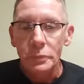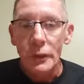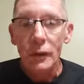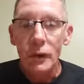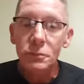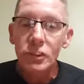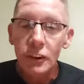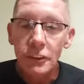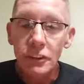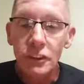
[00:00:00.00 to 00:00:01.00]
Oh, I'm
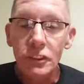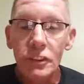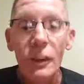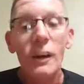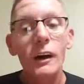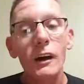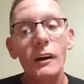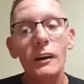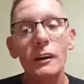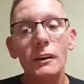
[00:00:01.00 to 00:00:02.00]
sorry, sis.
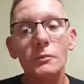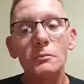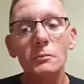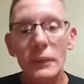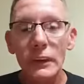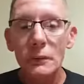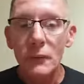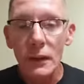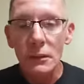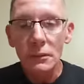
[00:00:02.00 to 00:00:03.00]
Um, me and
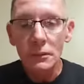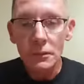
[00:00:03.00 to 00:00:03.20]
my